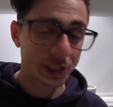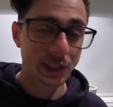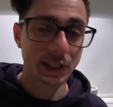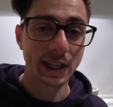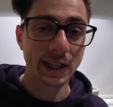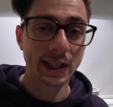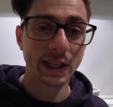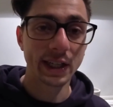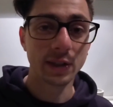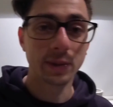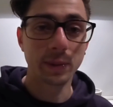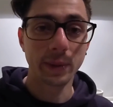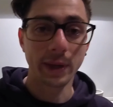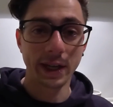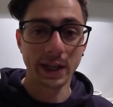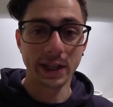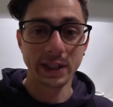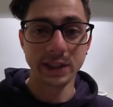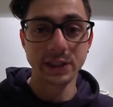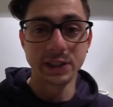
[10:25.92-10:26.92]
that out
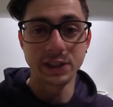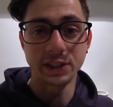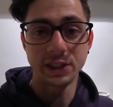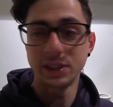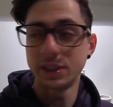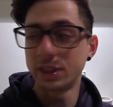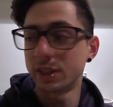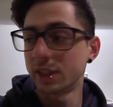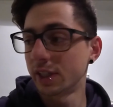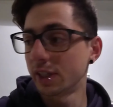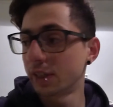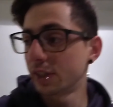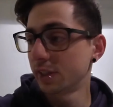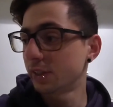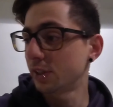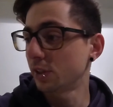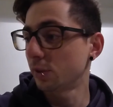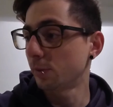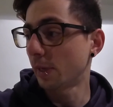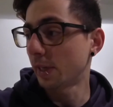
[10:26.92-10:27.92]
and
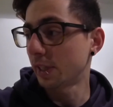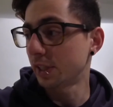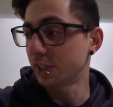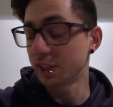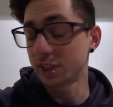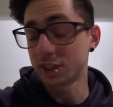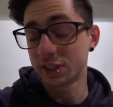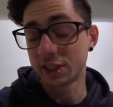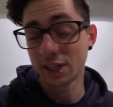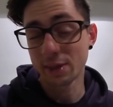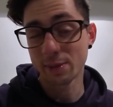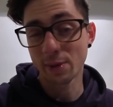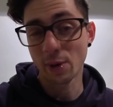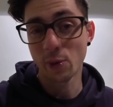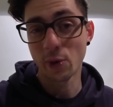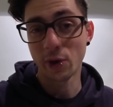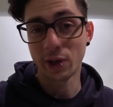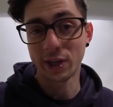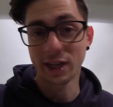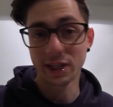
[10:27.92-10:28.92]
still managing to get my
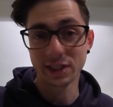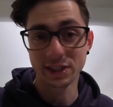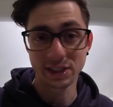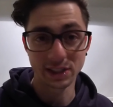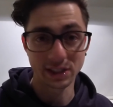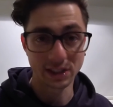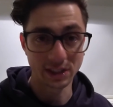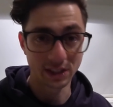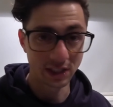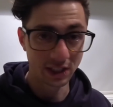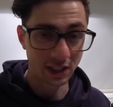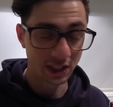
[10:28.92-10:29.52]
workouts in